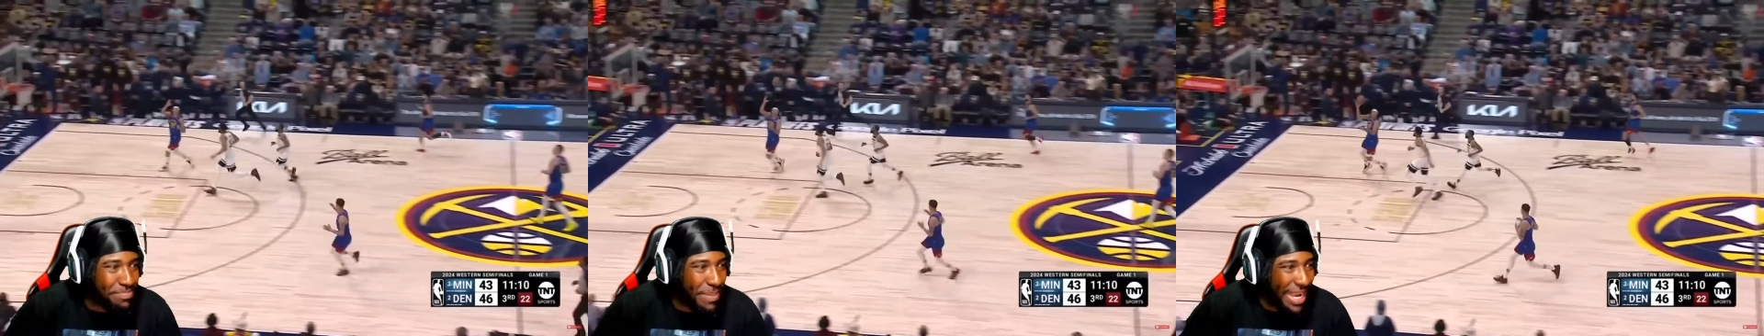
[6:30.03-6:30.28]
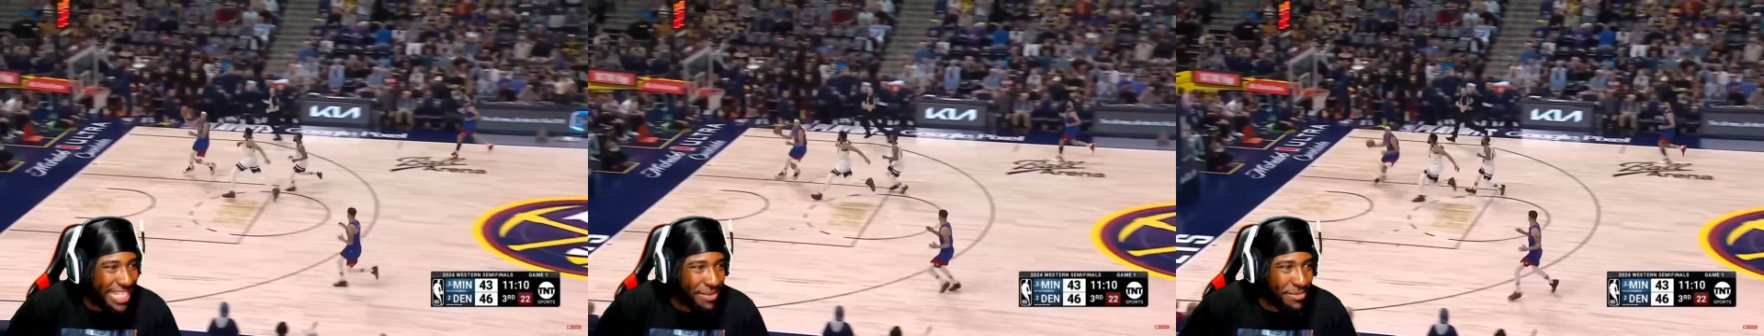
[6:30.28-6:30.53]
I
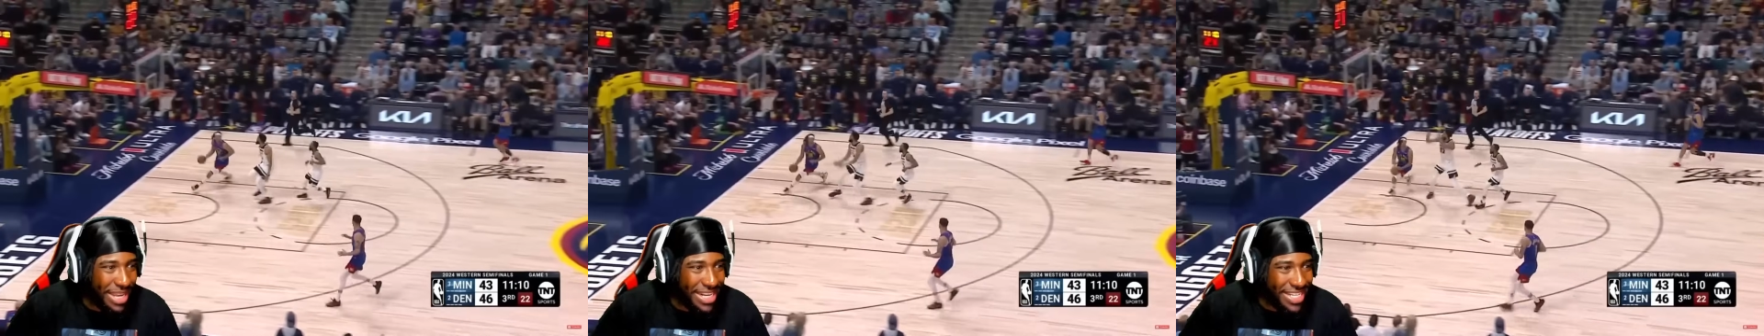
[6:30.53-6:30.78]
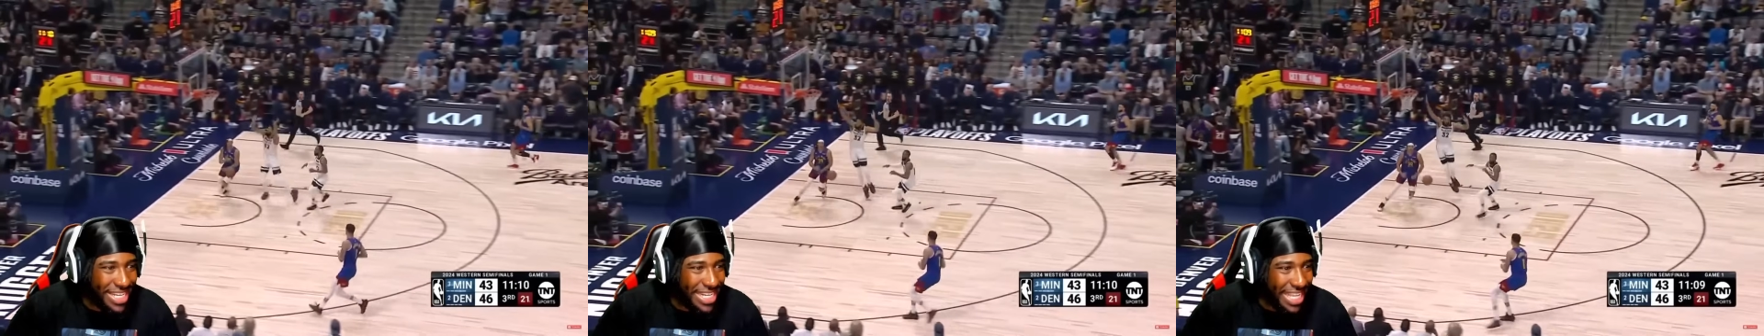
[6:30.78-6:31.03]
expected We got
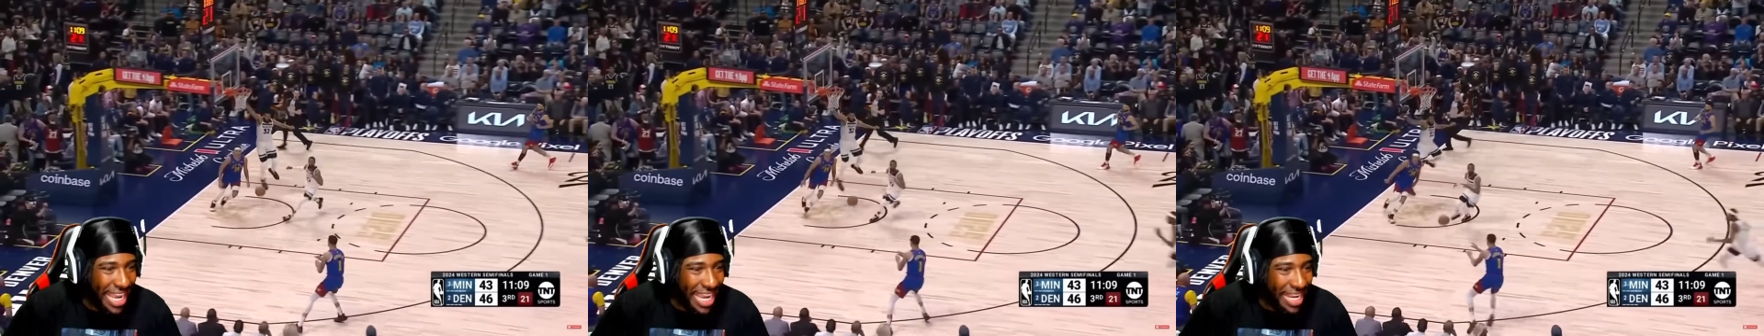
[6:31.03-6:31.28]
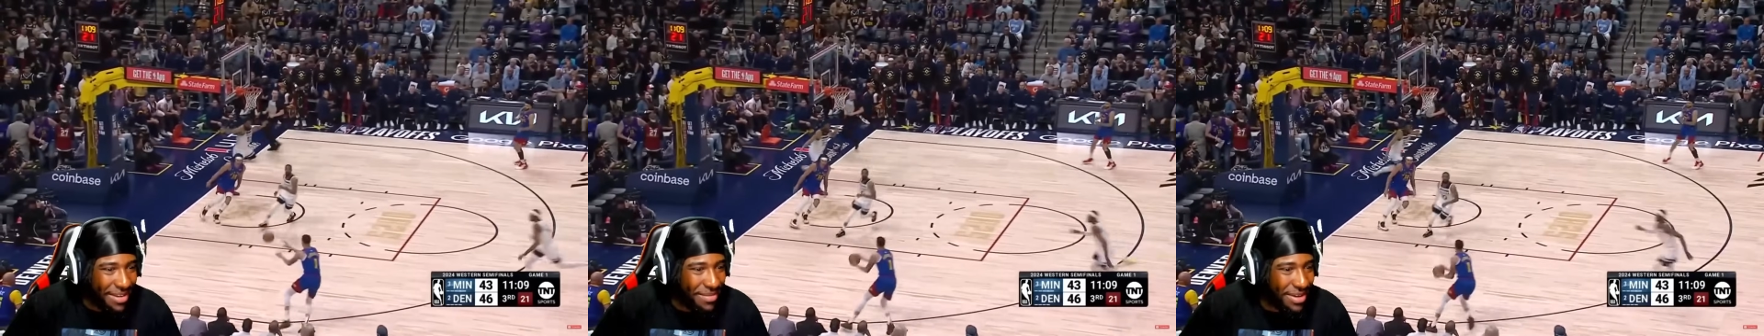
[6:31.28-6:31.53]
a good
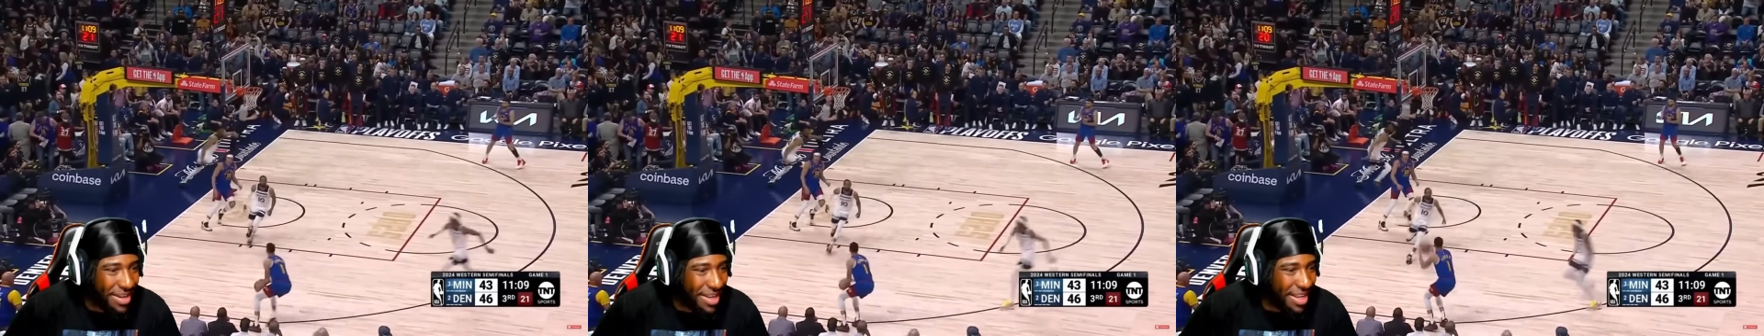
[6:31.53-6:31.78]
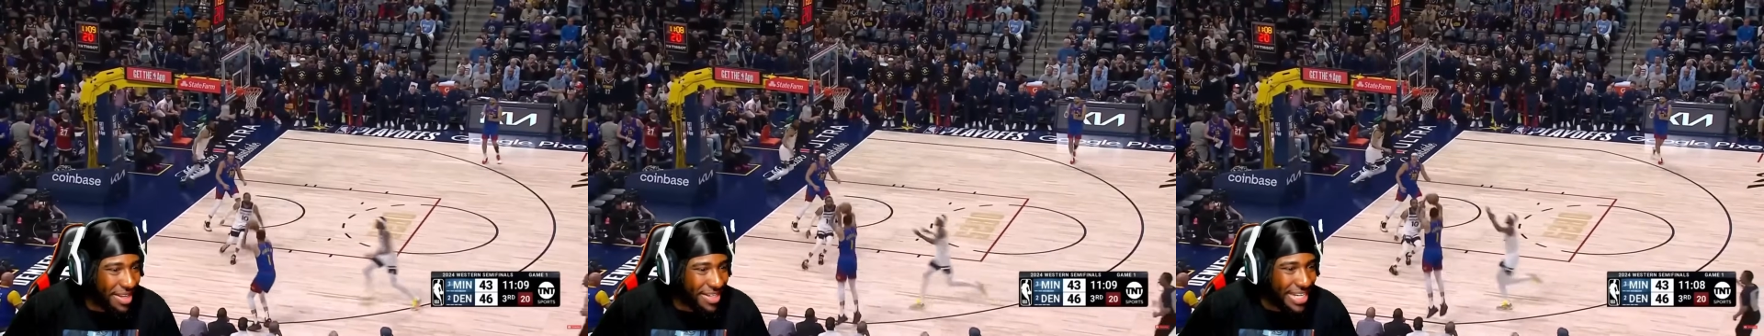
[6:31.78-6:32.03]
game.
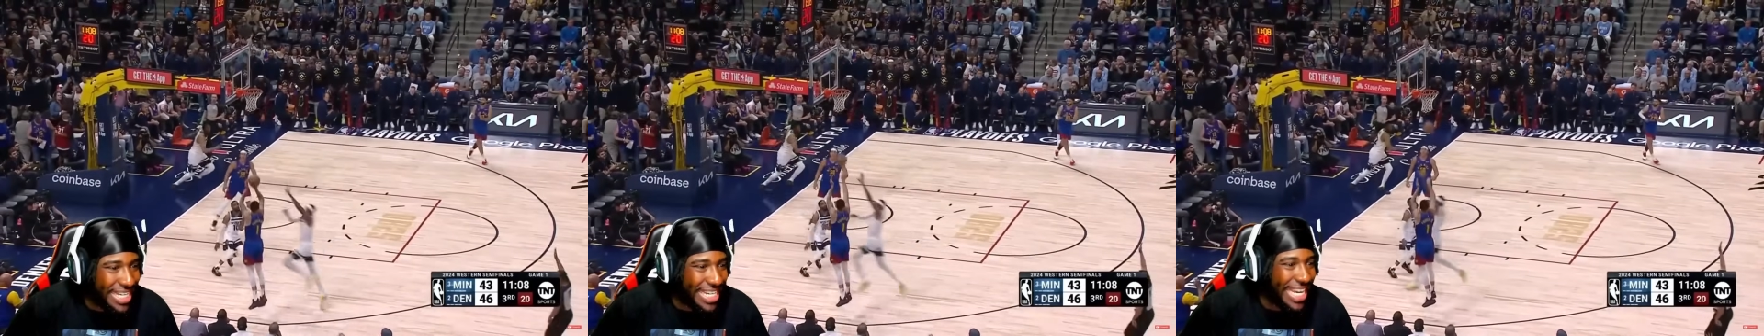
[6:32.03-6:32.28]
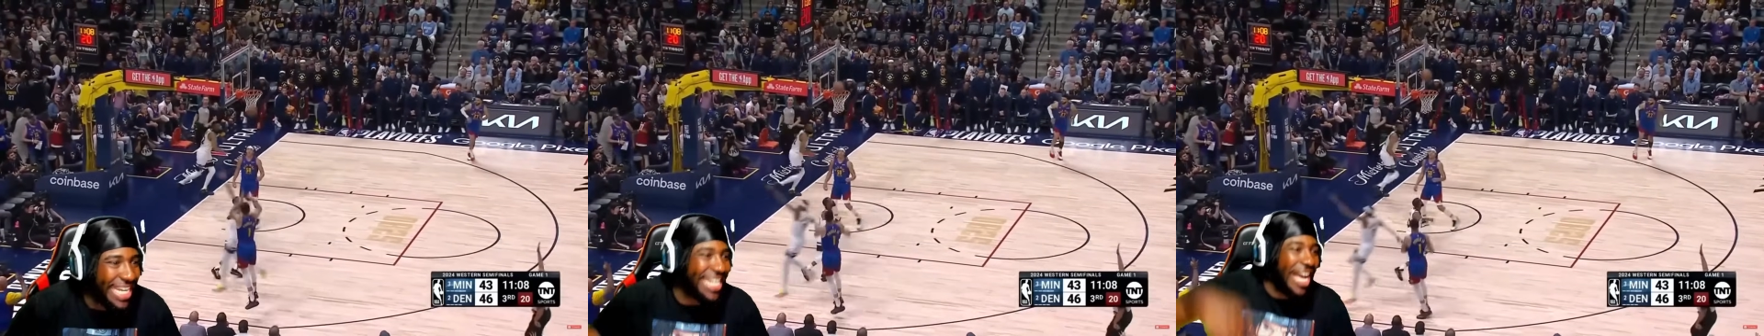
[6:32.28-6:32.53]
Good
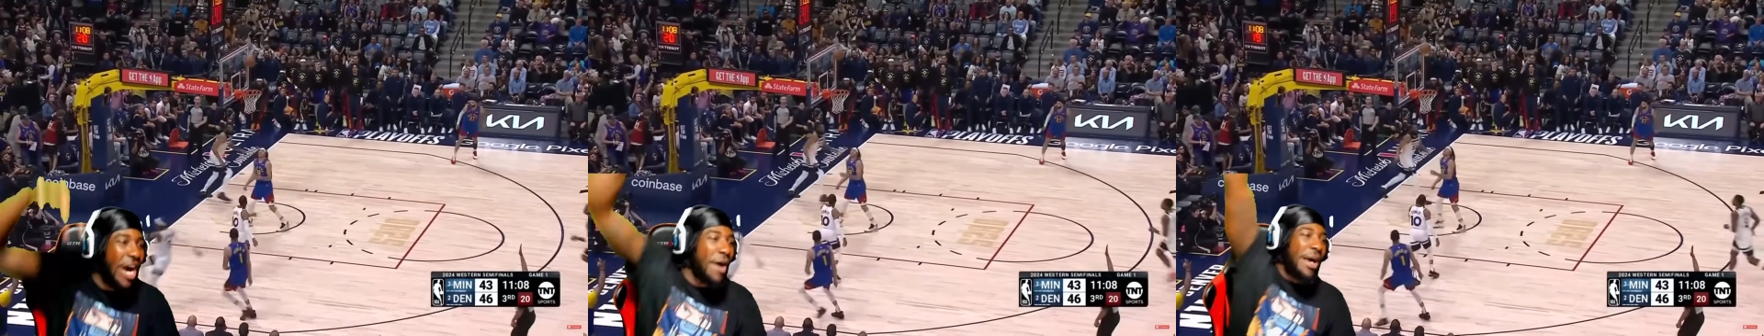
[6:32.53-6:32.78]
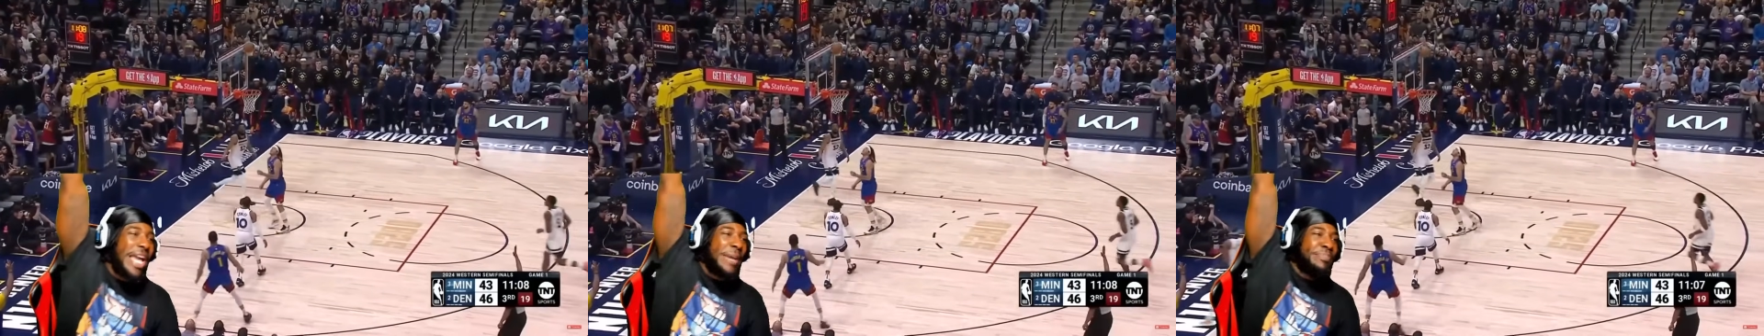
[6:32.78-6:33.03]
kick
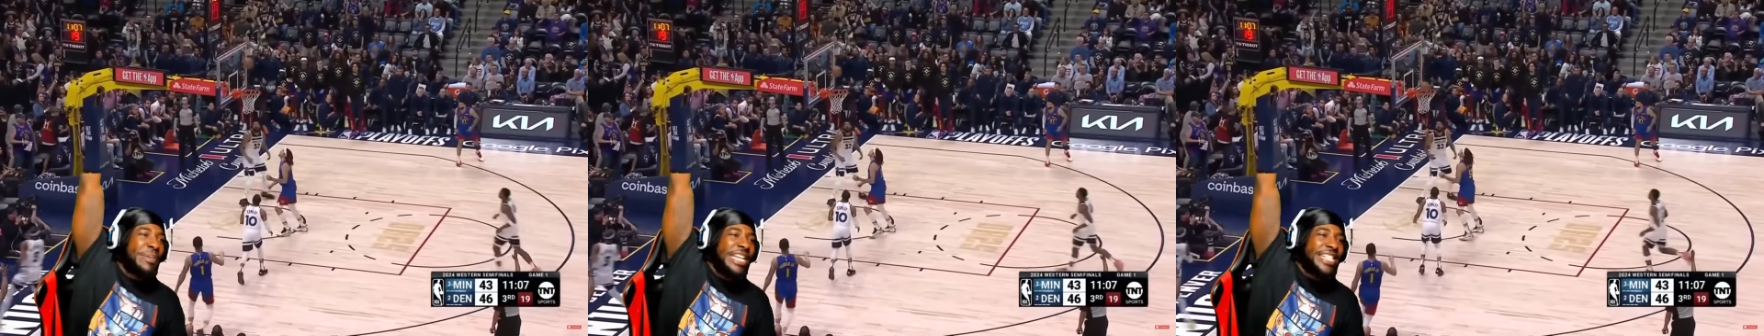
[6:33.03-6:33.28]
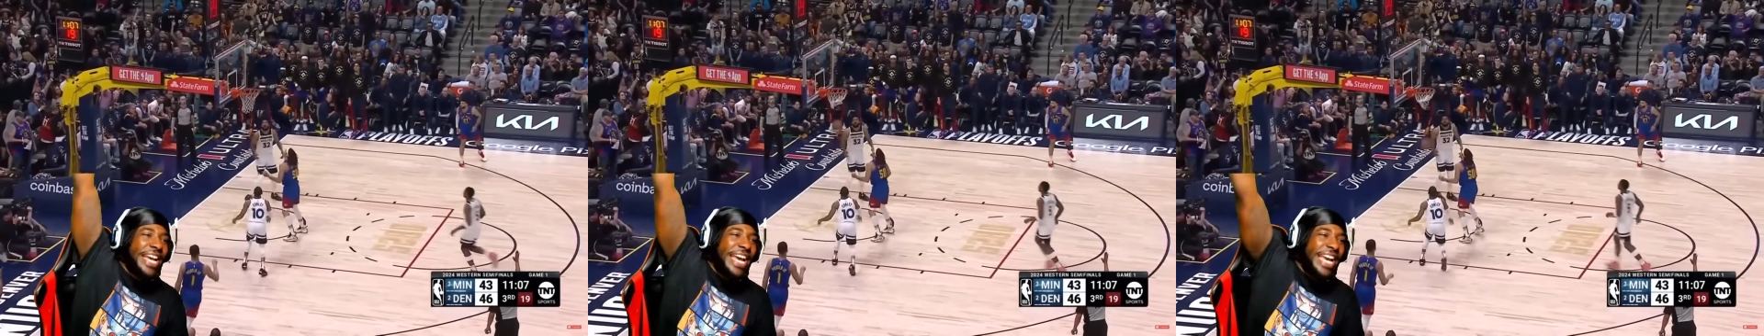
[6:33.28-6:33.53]
out. MPJ.